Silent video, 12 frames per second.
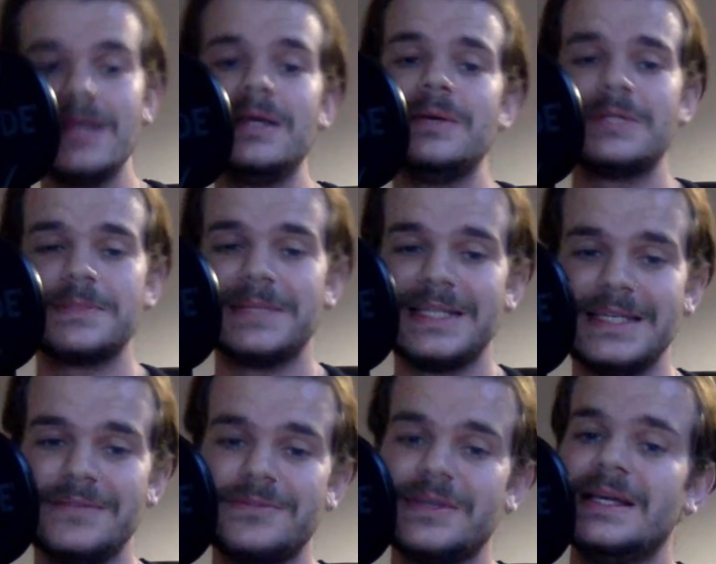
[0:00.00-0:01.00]
which I
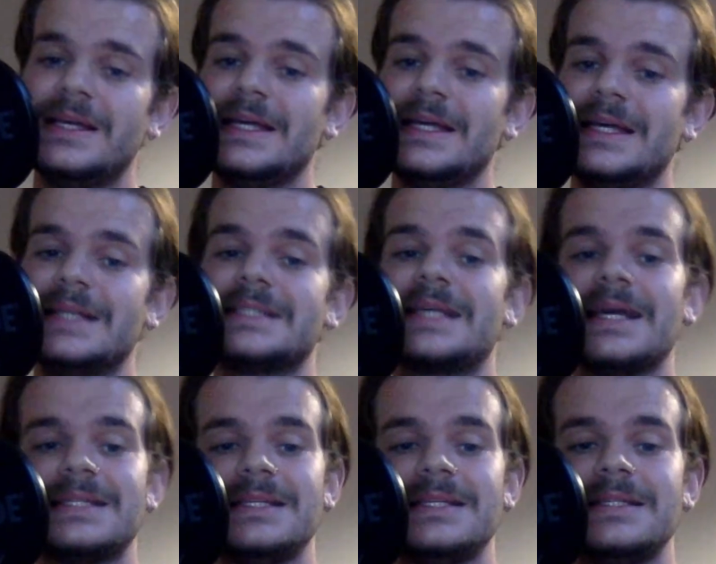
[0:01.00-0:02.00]
believe is
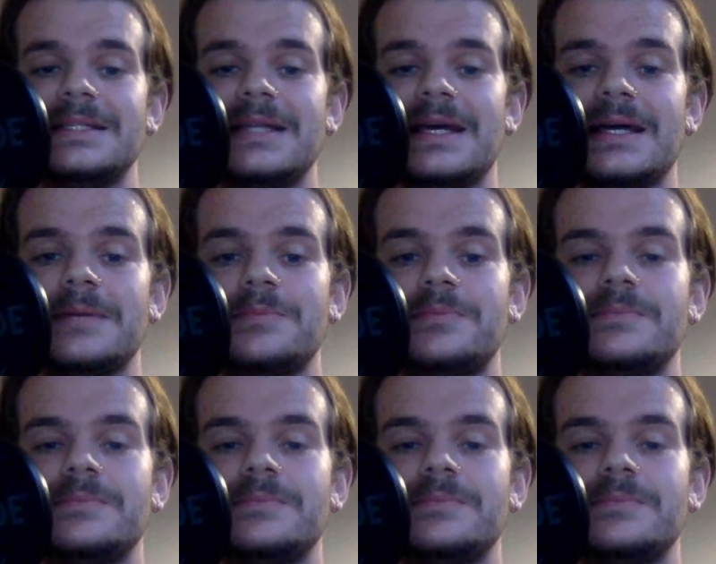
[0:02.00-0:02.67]
getting a